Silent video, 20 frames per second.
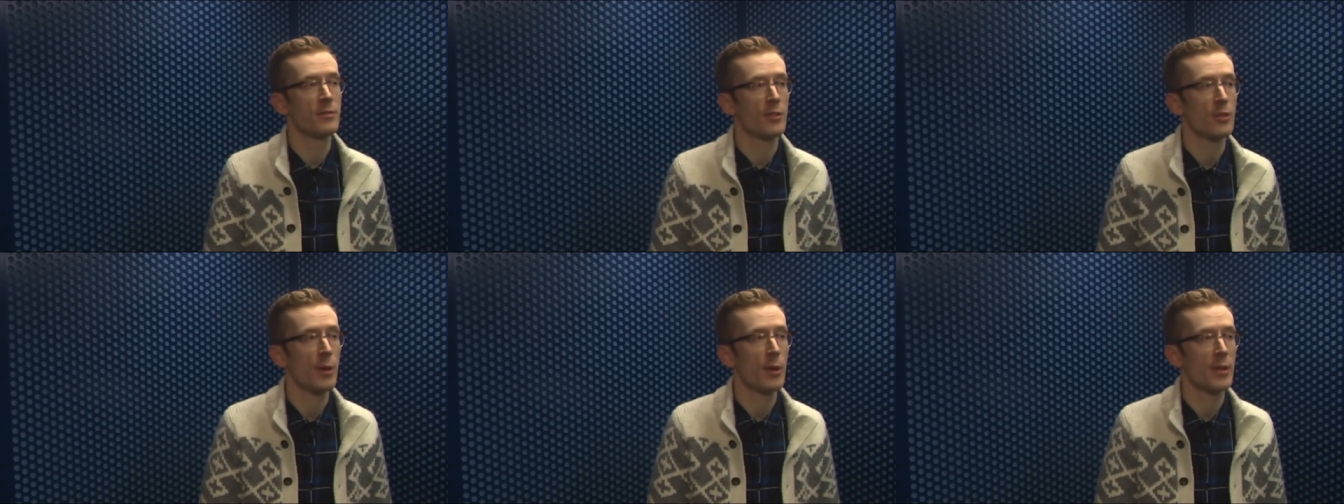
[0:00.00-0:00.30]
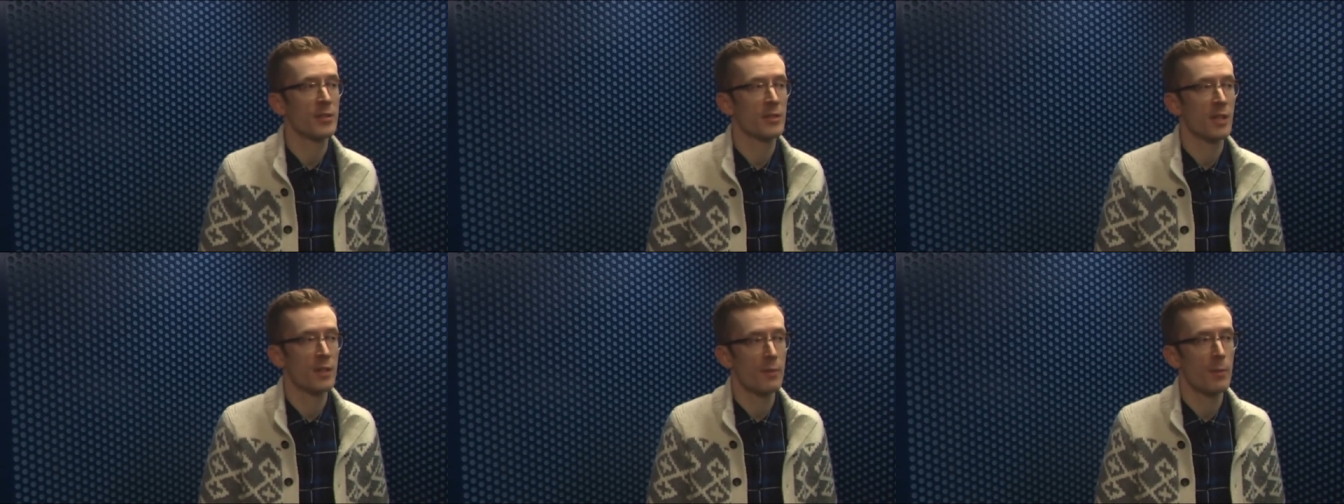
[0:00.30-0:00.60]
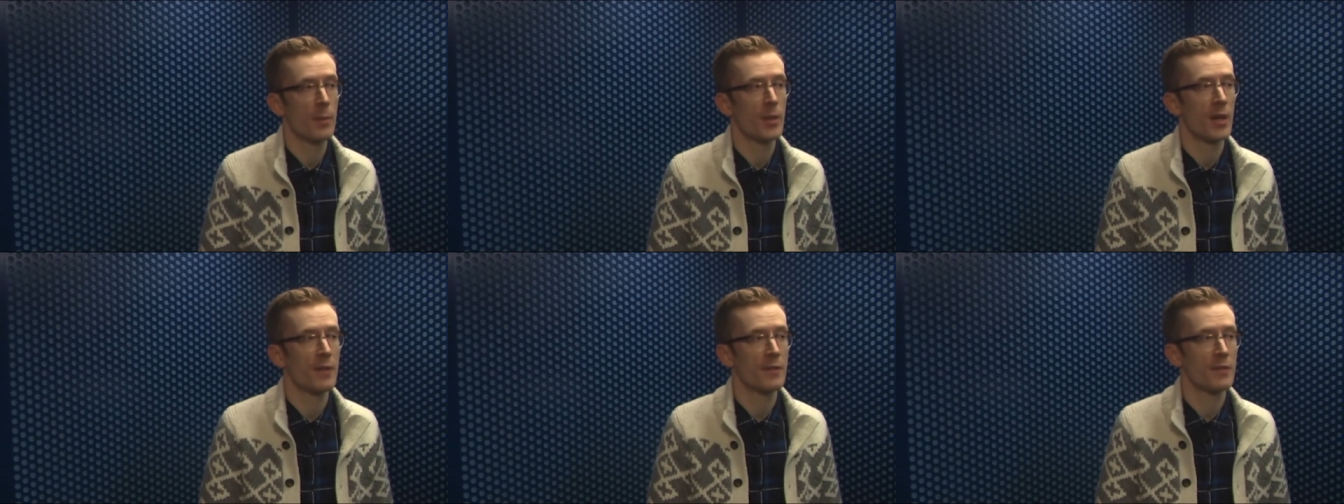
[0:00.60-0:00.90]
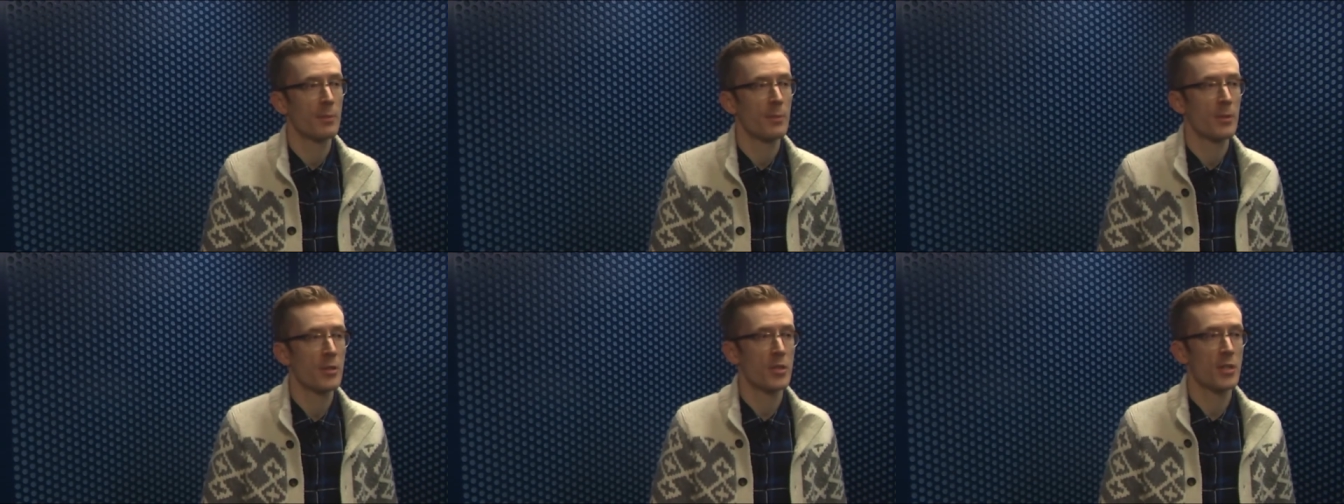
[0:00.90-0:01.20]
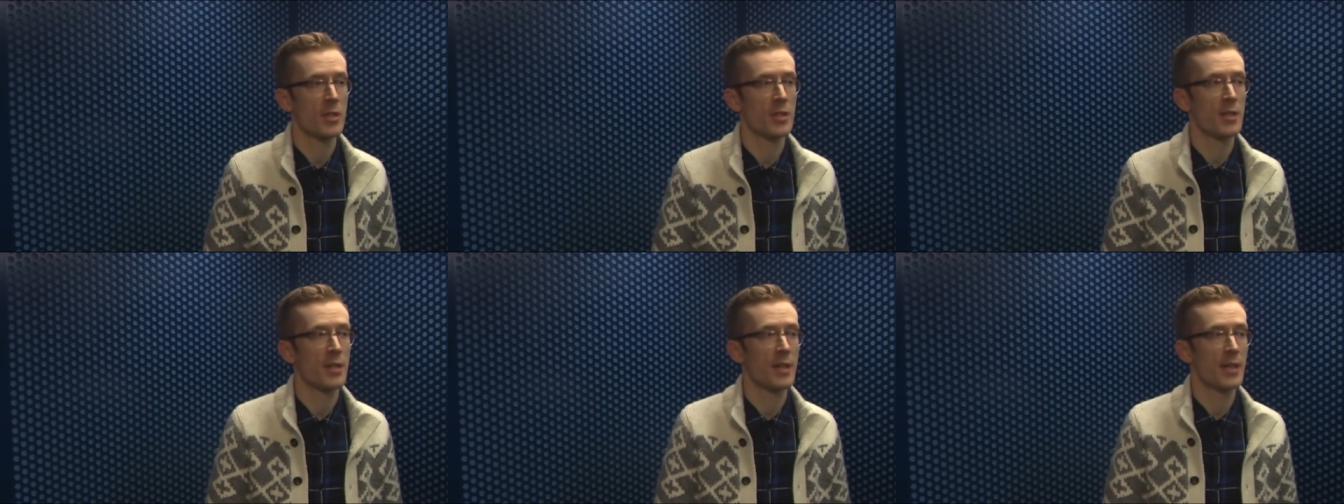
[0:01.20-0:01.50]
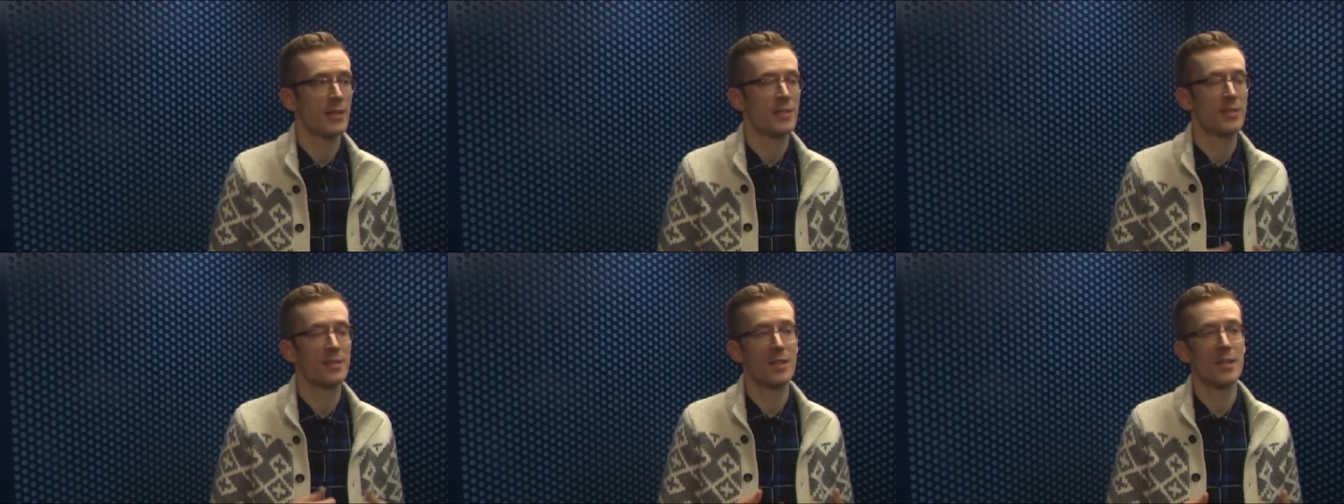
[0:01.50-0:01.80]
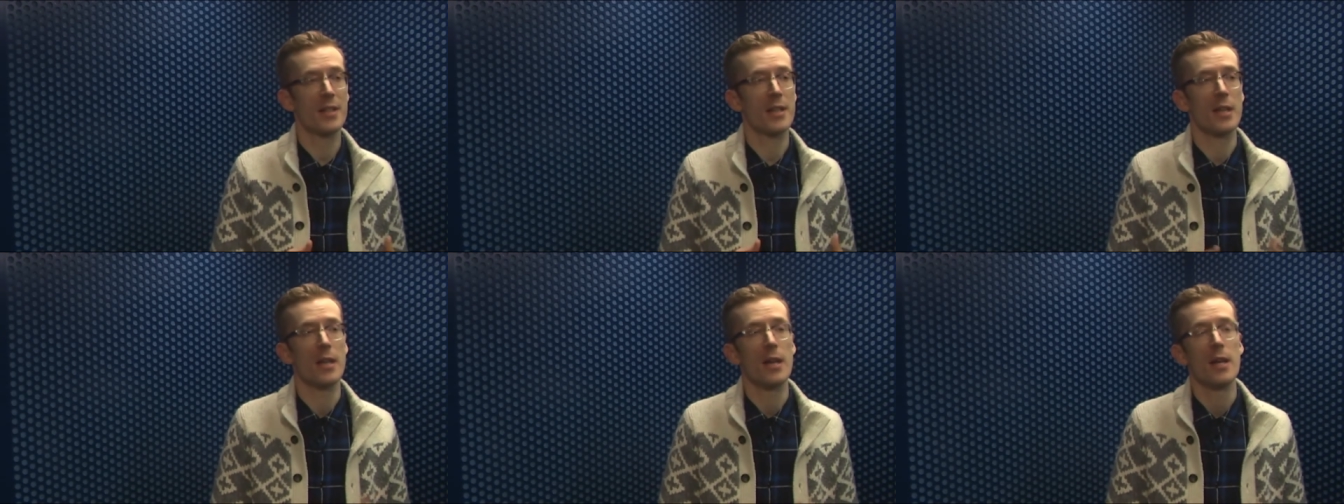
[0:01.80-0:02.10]
the US government have commissioned a
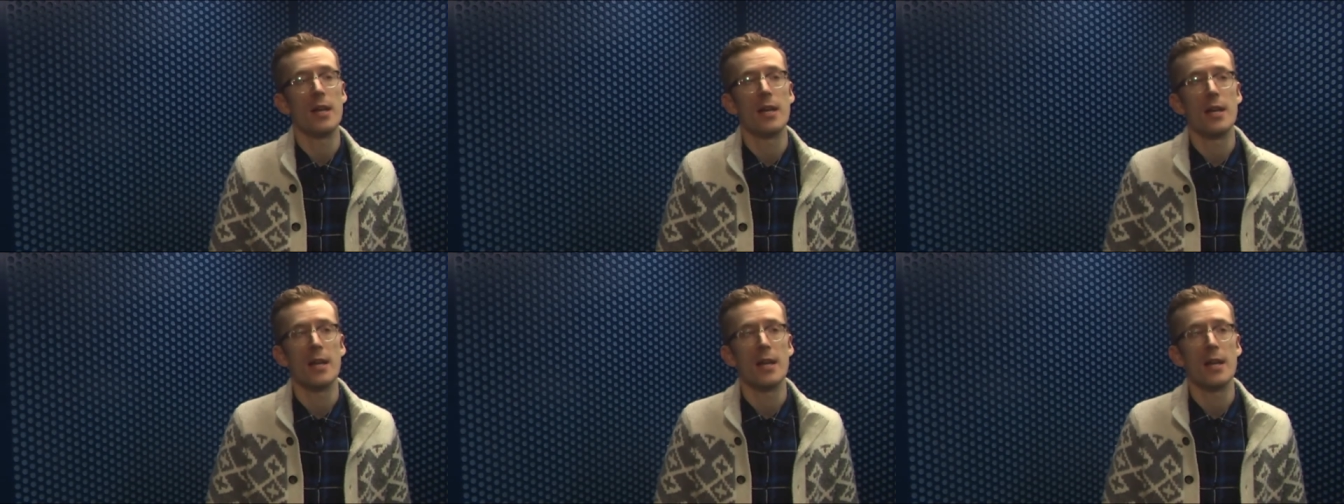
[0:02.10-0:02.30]
study